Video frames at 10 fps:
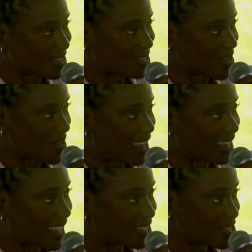So I'd
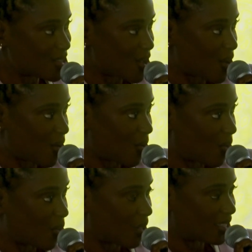like to know,
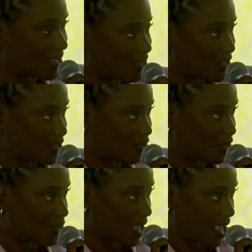what gift have
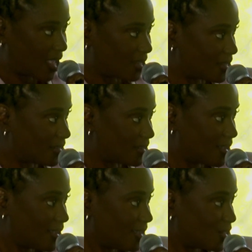you gained? And
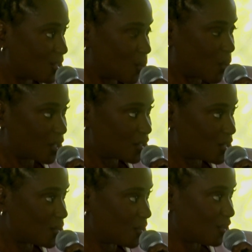just one or
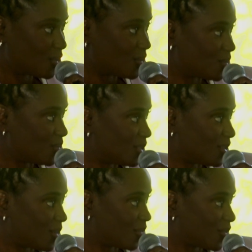two of you,
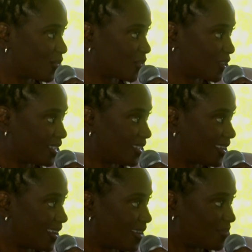feel free,
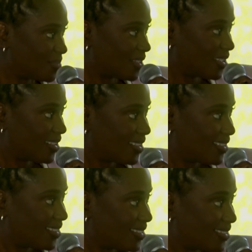to
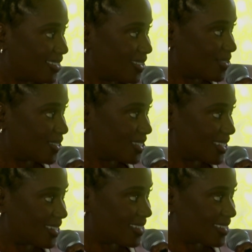
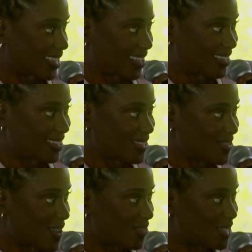share. Kayla, you
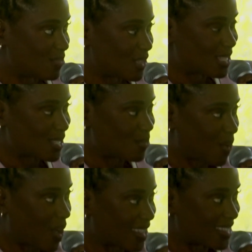have this big
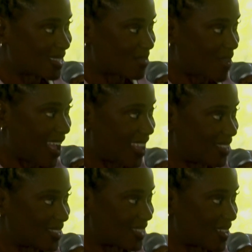spark and
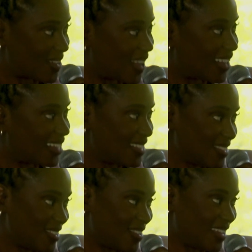smile, so I'll let
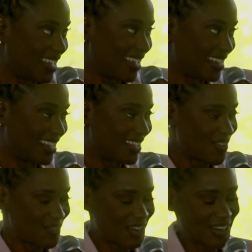you go ahead and
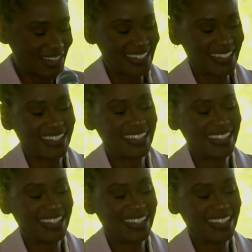go first.